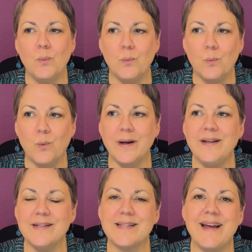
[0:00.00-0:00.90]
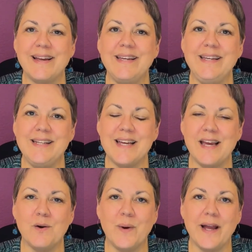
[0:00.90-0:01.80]
what is that key
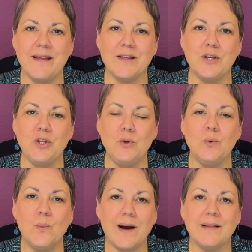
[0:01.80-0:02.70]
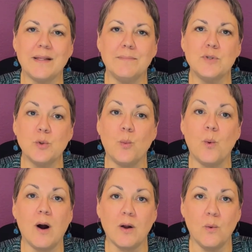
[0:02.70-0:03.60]
takeaway that you want them to
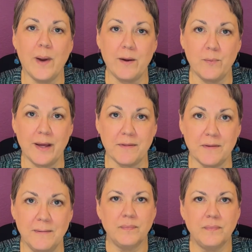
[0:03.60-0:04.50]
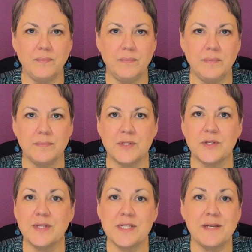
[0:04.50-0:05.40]
walk away with?
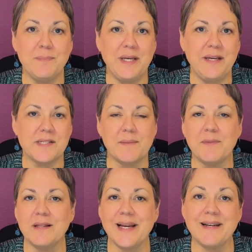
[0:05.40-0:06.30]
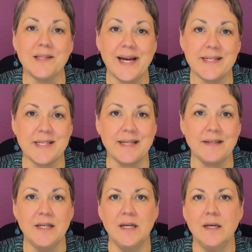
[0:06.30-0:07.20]
So this can be something like a
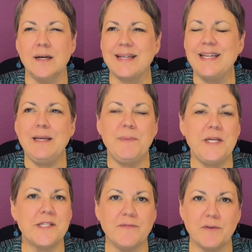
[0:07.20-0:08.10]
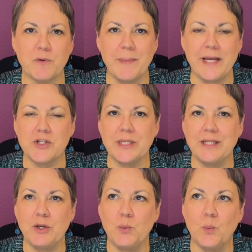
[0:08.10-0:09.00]
lesson, a key piece of information
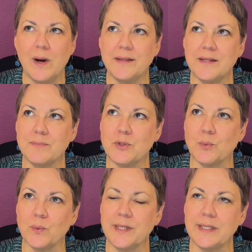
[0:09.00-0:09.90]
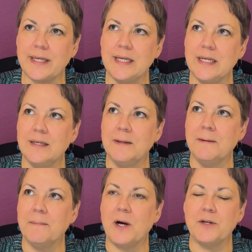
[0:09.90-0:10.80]
that you want them to really
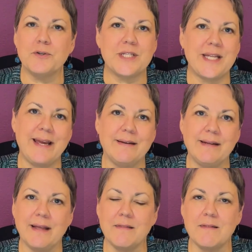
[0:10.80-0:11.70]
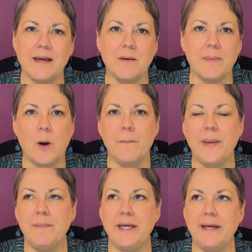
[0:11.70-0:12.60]
understand and think about.
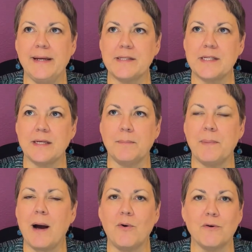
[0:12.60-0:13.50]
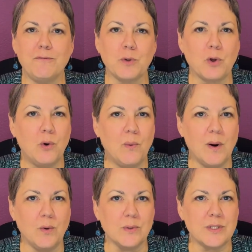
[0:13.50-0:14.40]
Maybe it's a powerful
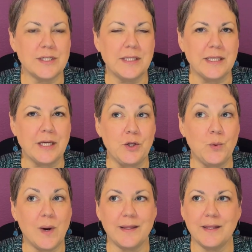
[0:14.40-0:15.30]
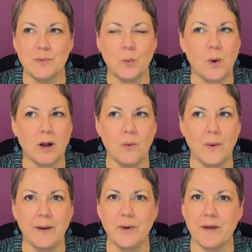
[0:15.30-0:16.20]
quote that want them to walk
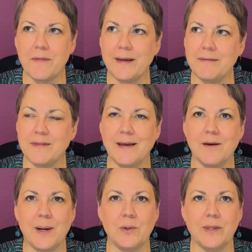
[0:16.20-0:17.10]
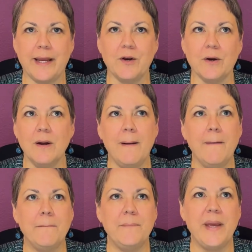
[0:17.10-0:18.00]
away with and think about later.
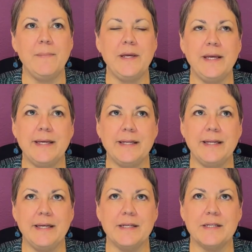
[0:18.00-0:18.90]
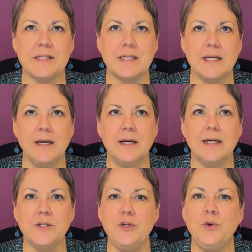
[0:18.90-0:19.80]
Maybe it is
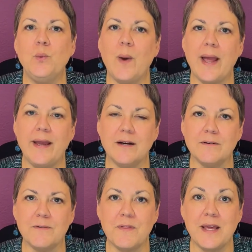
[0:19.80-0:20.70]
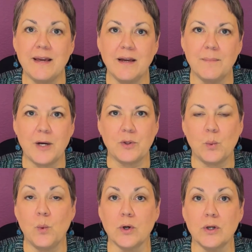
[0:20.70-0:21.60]
a new way of thinking about the
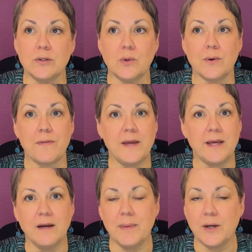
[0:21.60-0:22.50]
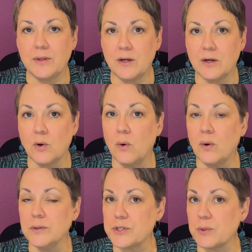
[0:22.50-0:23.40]
world, or thinking about their
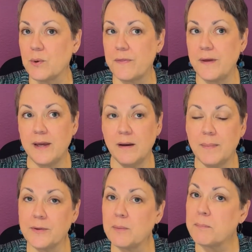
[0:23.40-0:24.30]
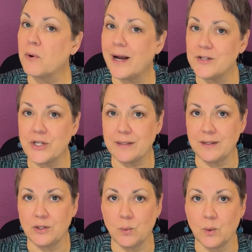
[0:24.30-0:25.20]
goals, or thinking about the project
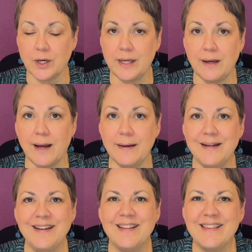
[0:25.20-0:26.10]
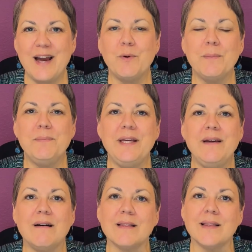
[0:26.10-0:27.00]
that they're working on. That would
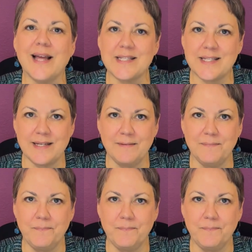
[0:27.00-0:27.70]
be a lesson.